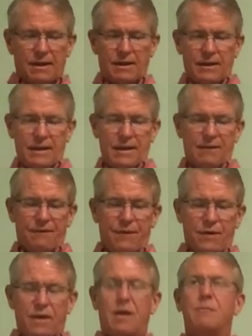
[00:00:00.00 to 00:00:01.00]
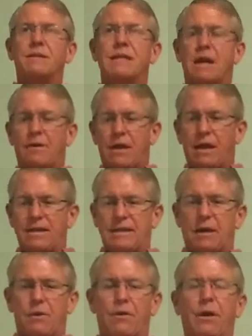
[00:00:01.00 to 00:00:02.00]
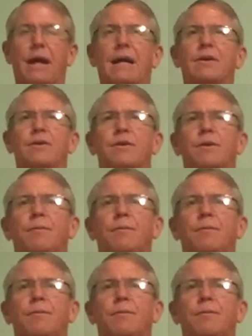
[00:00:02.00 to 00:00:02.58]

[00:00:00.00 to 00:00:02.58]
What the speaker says: and the foot comes down on its outer edge.